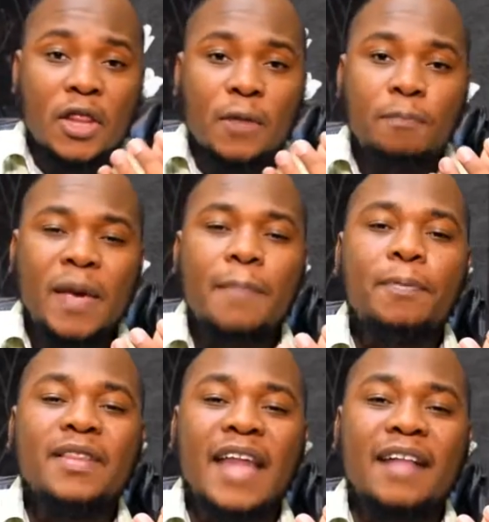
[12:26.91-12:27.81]
The
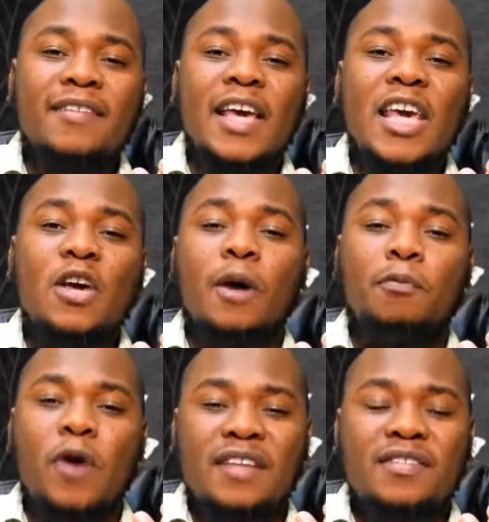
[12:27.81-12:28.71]
people that he
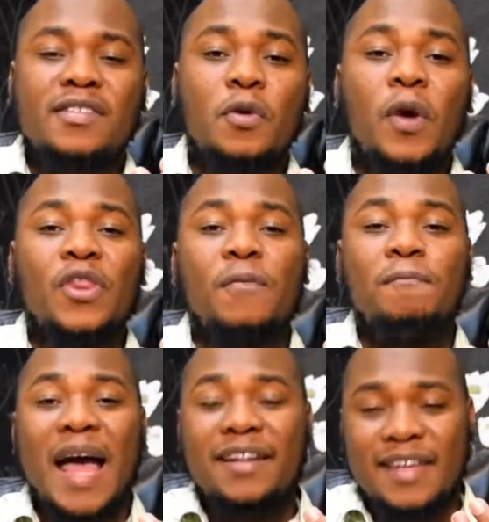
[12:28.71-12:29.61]
oppressed with
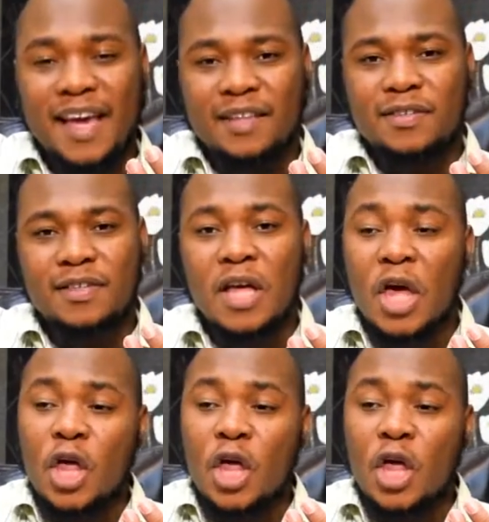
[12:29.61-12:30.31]
bad deeds,